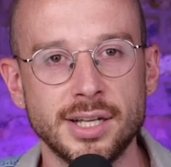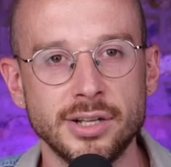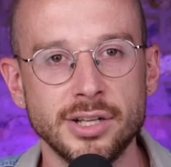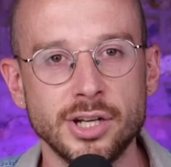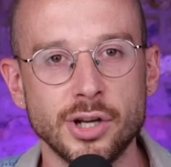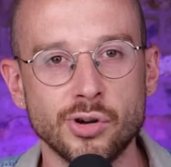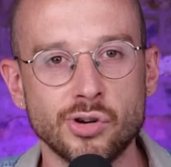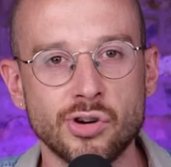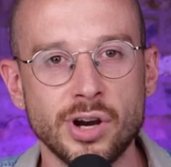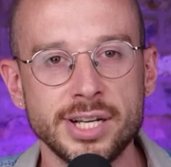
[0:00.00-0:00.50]

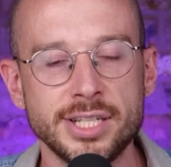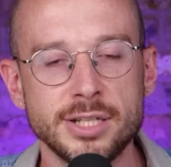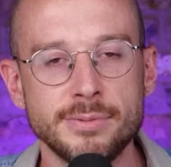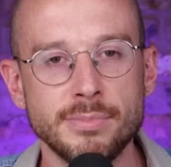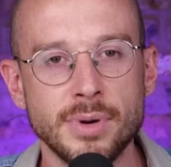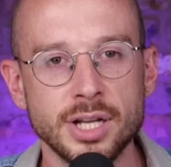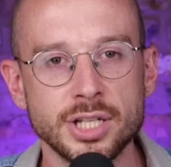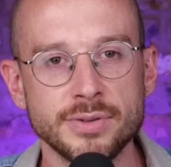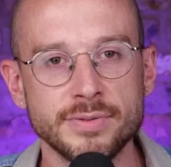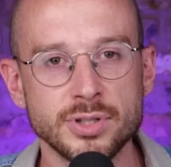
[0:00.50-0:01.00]
you know created
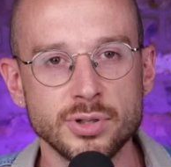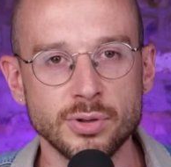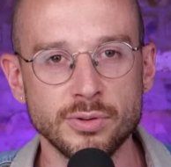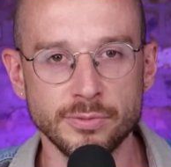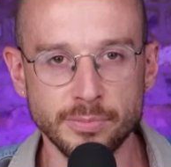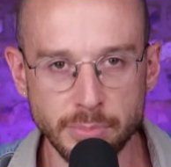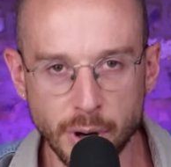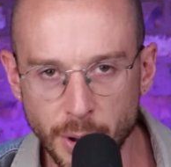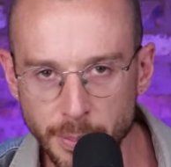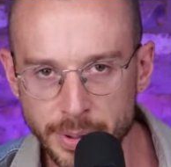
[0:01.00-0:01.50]
much of a sort
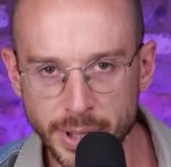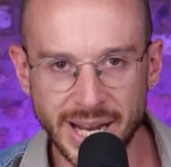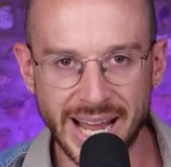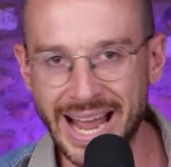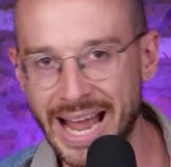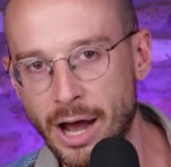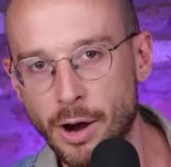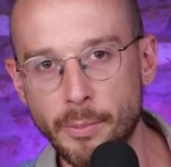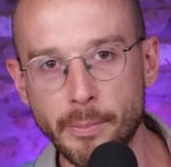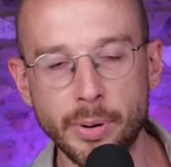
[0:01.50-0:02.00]
of popular
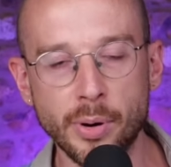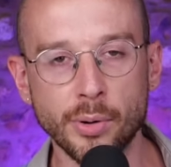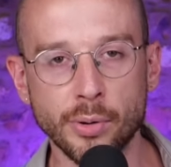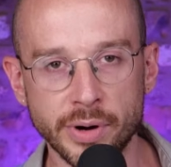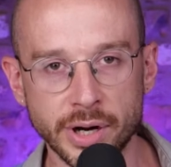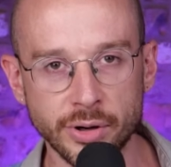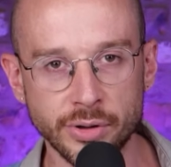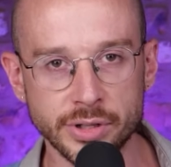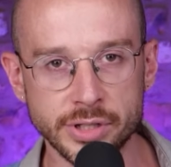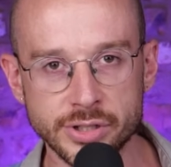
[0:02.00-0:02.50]

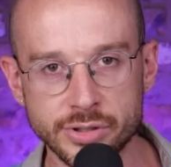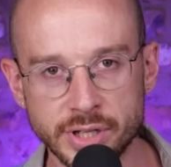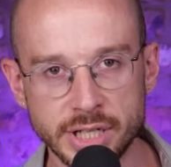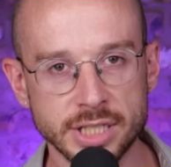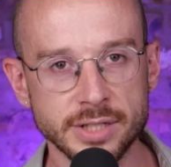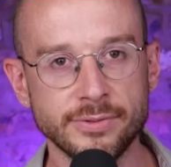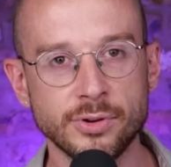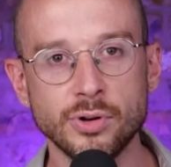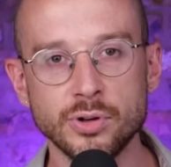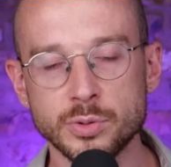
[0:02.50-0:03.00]
outpouring on the
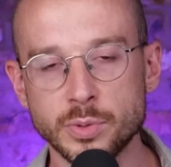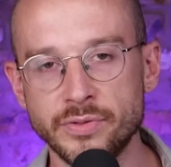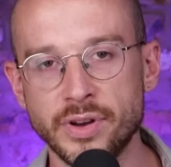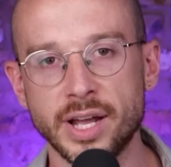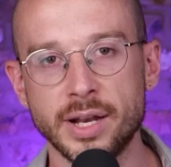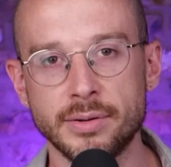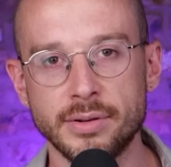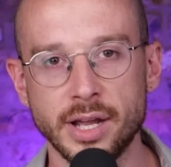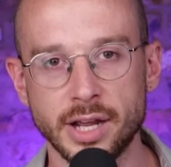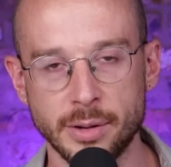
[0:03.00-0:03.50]
streets of course we've
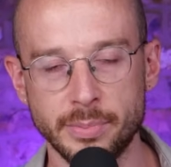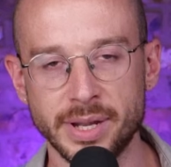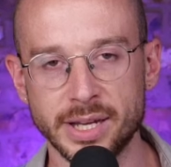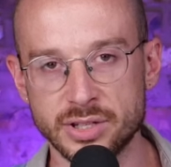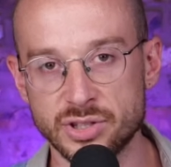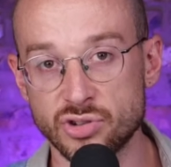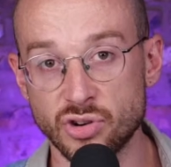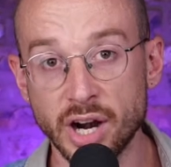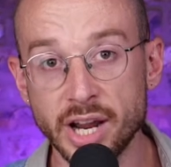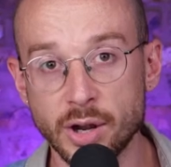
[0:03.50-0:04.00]
had like a
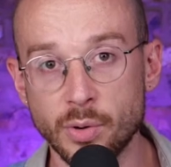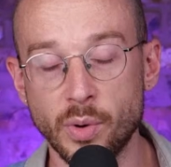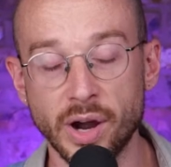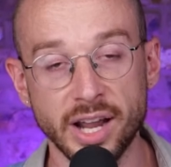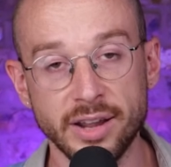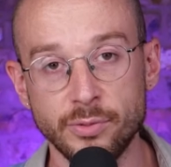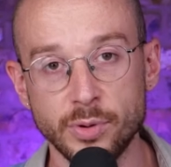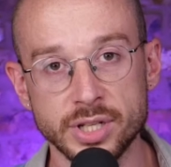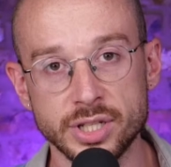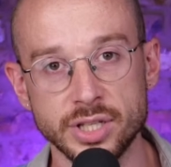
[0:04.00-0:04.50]
big strike
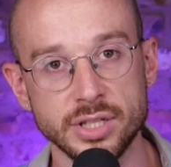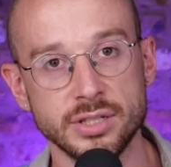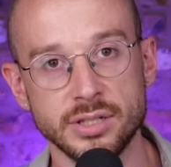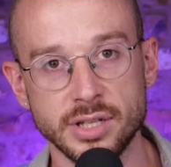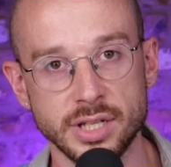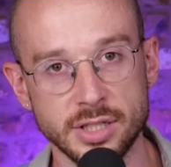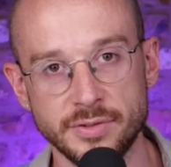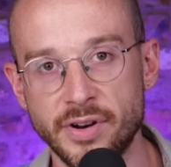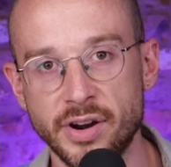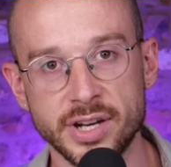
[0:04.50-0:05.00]
wave which
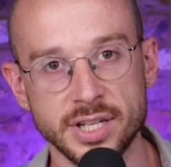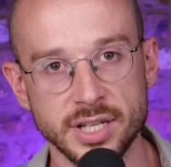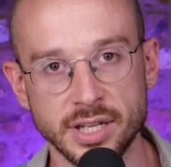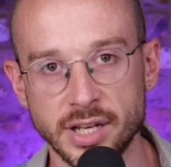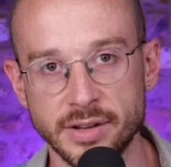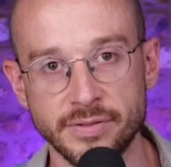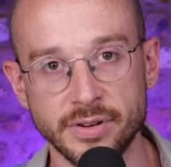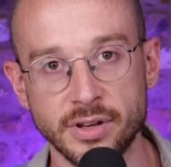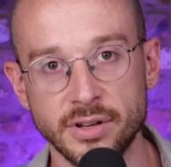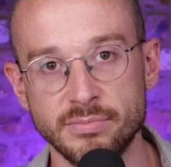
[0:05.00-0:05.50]
is is very
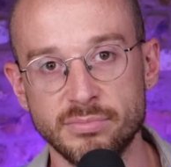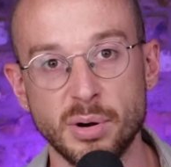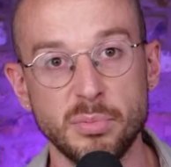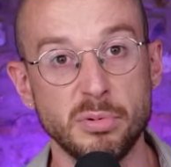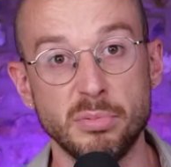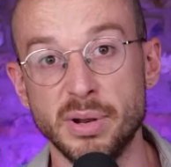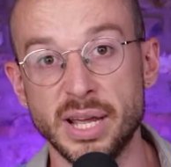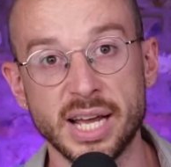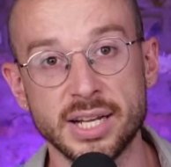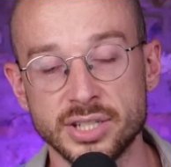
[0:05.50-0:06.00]
significant
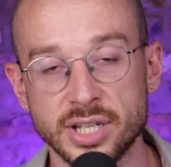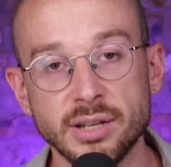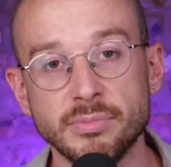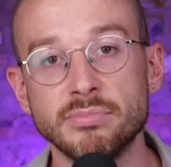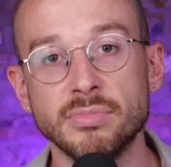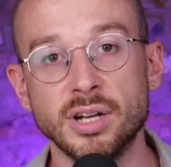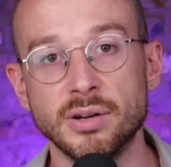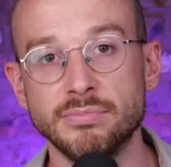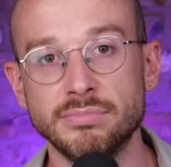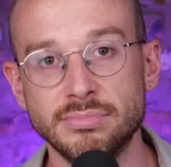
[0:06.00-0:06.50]
probably actually
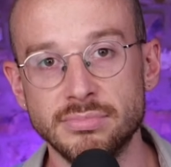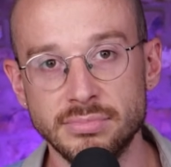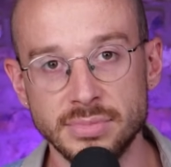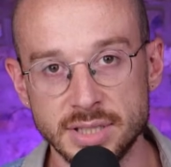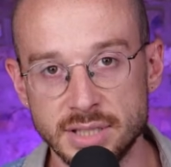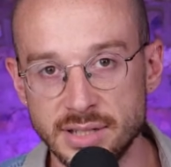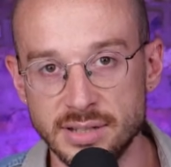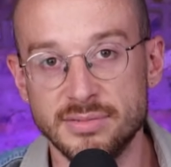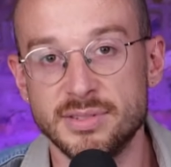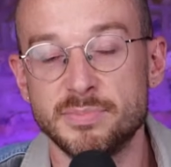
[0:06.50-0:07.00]
you know
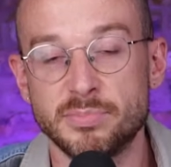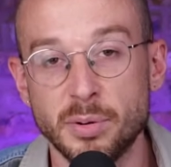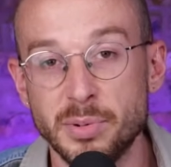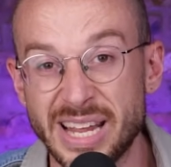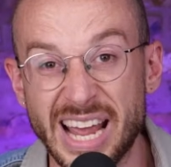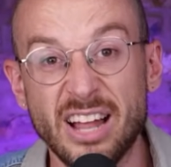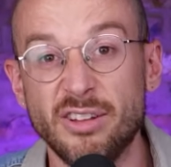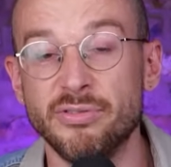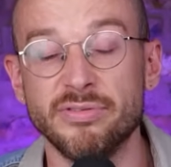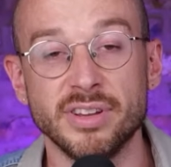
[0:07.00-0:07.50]
it's
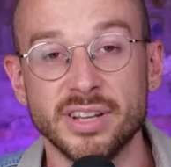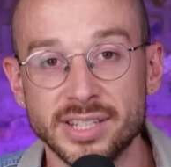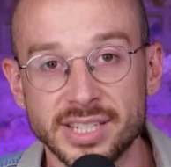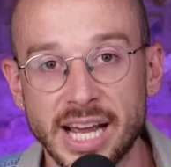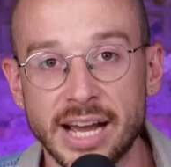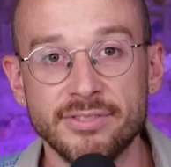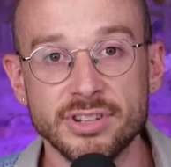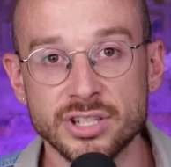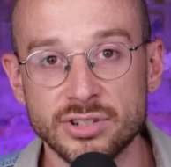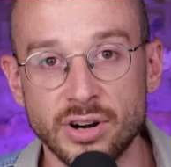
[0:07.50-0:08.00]
probably healthier
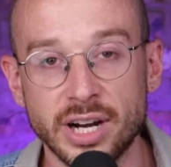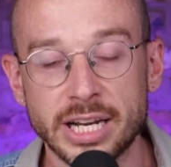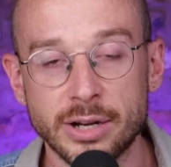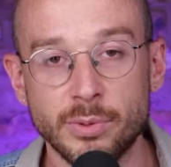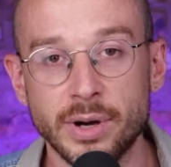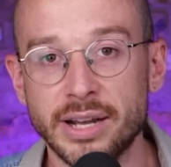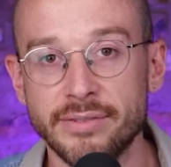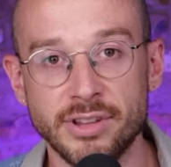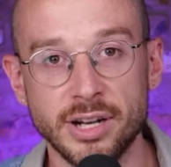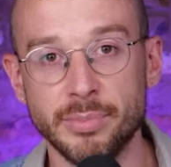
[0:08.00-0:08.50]
to have a
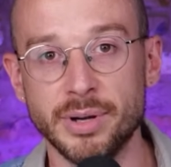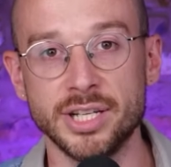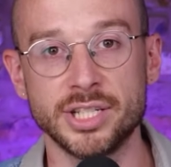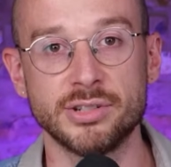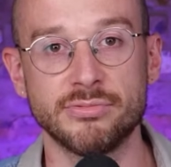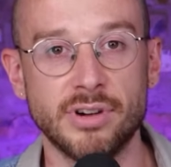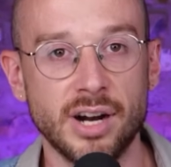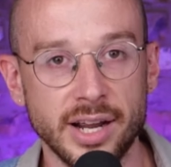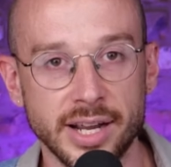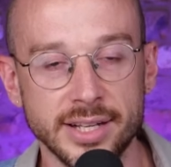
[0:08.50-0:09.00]
strike wave than a
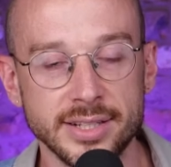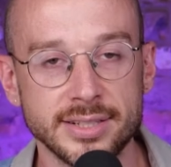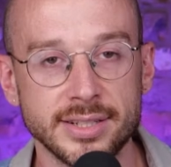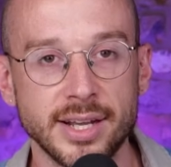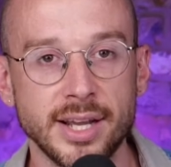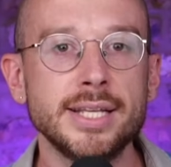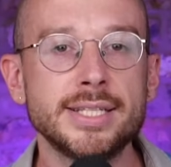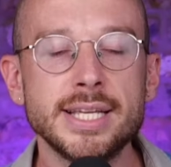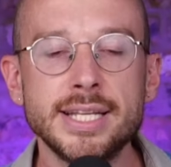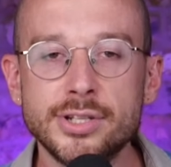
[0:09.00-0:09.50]
bunch of
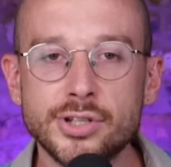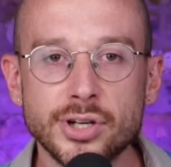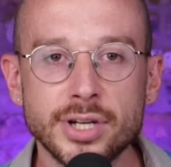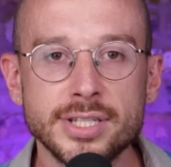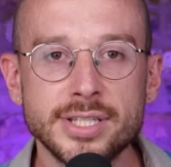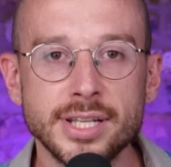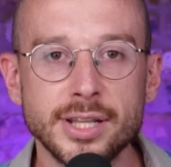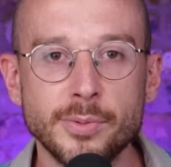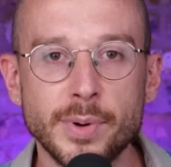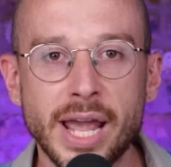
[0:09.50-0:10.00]
riots it's
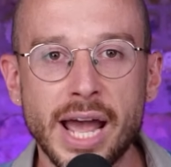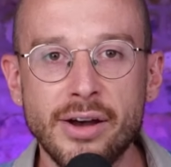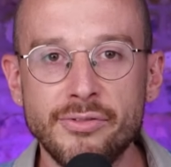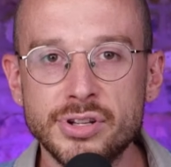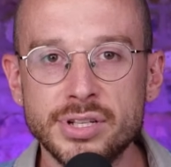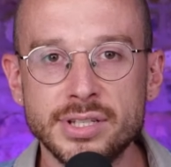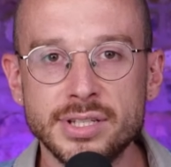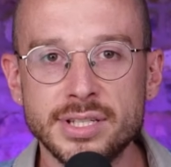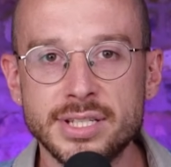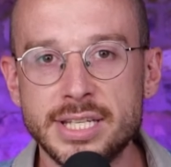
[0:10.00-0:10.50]
interesting that we
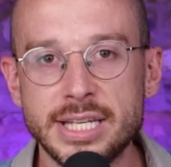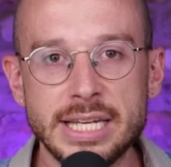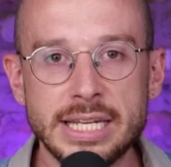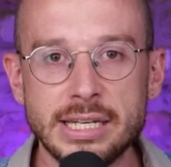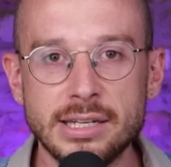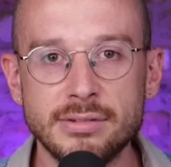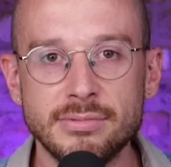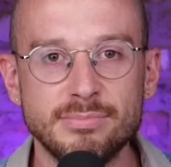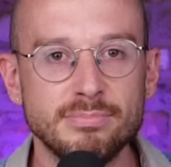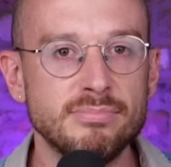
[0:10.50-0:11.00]
haven't
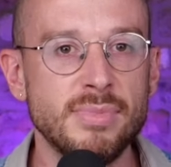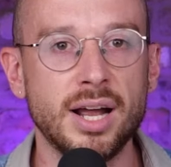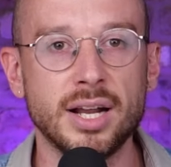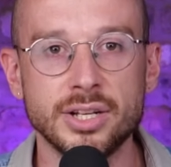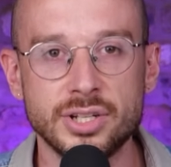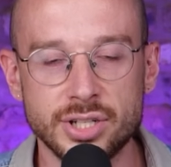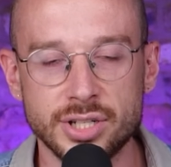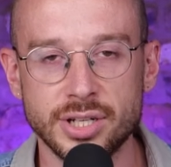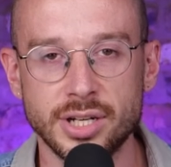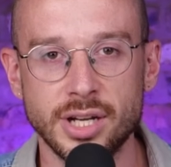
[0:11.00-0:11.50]
seen
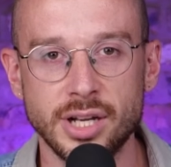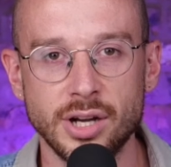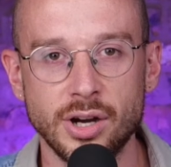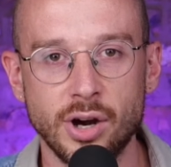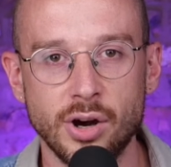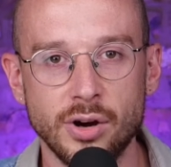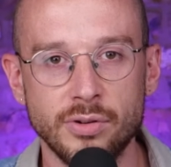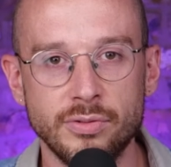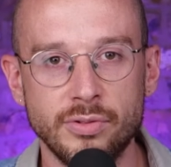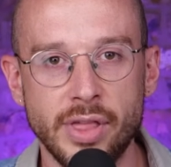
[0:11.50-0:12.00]
much
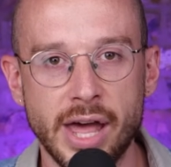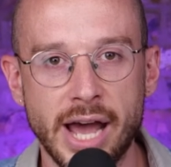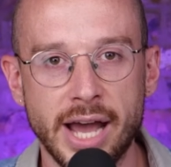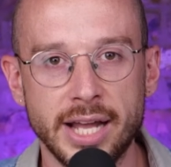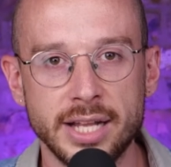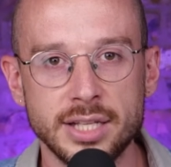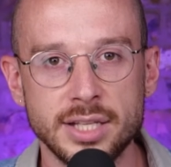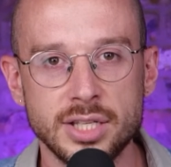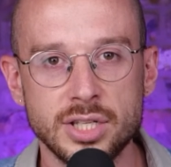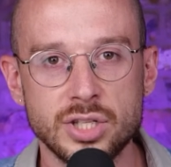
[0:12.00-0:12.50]
of
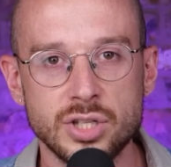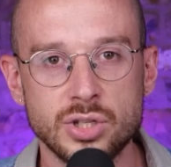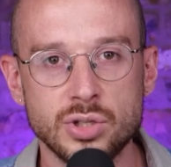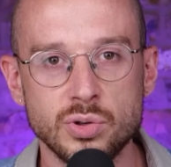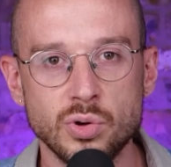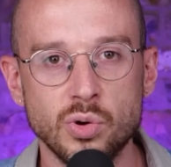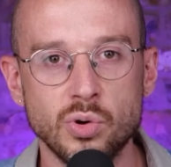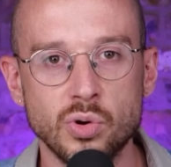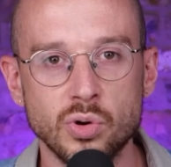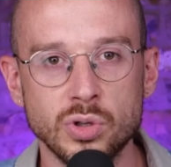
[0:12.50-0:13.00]
that
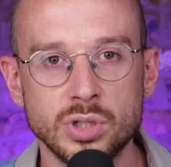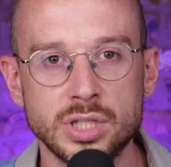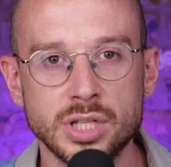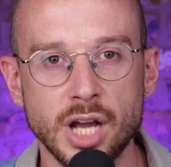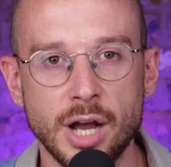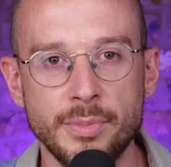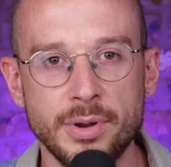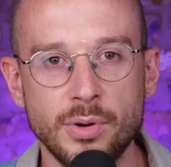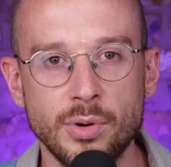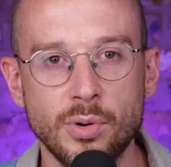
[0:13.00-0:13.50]
sort
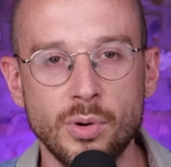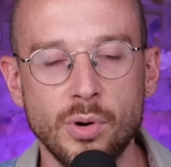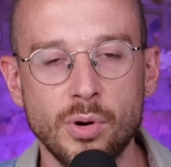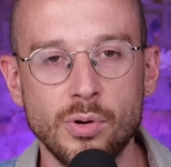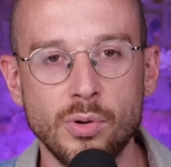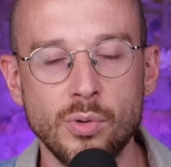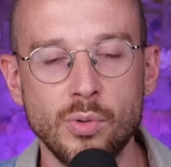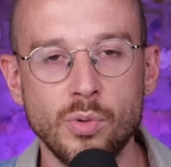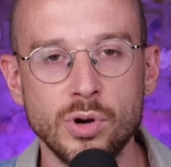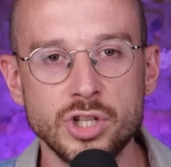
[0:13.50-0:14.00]
i mean
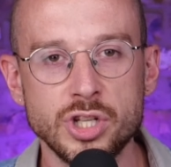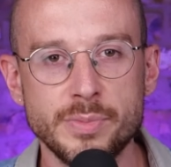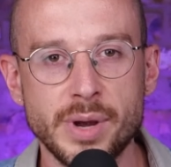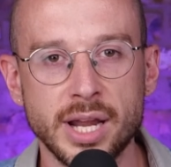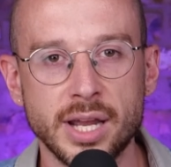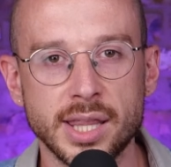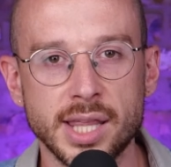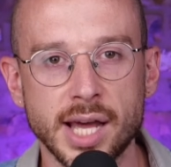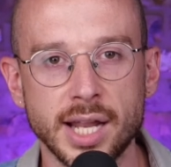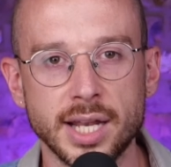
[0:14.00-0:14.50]
what do you
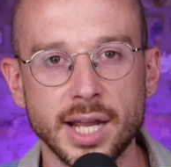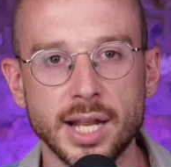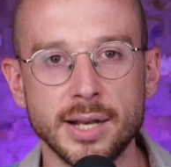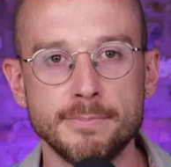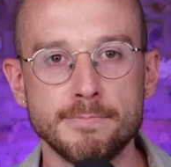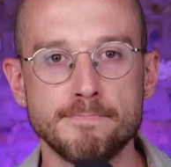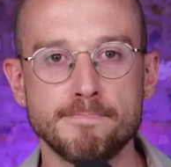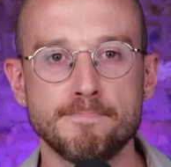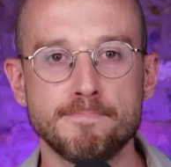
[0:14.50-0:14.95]
make of that dan